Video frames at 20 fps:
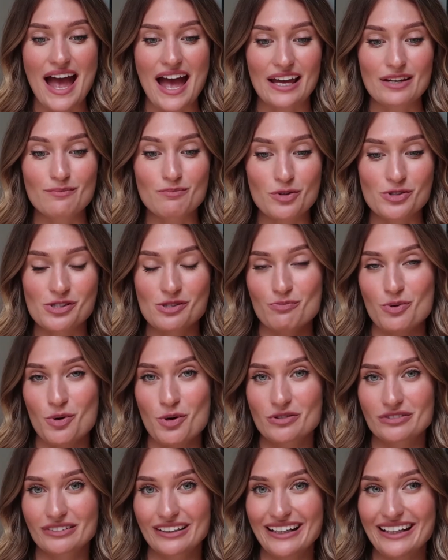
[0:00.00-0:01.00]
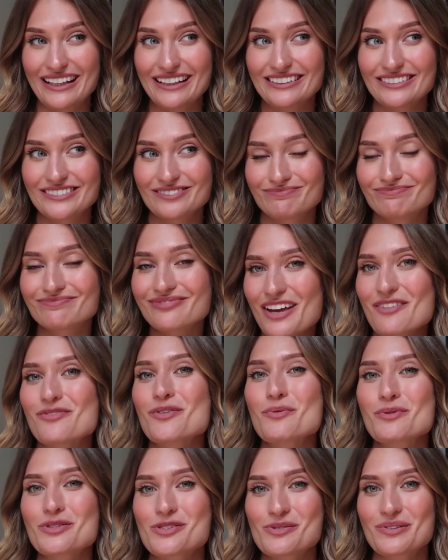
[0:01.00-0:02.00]
and most importantly, if
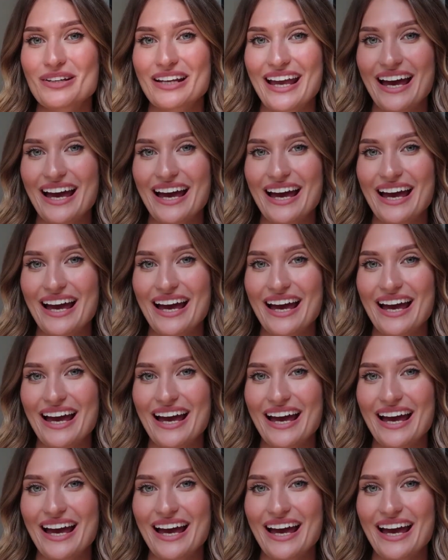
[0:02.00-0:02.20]
we would do it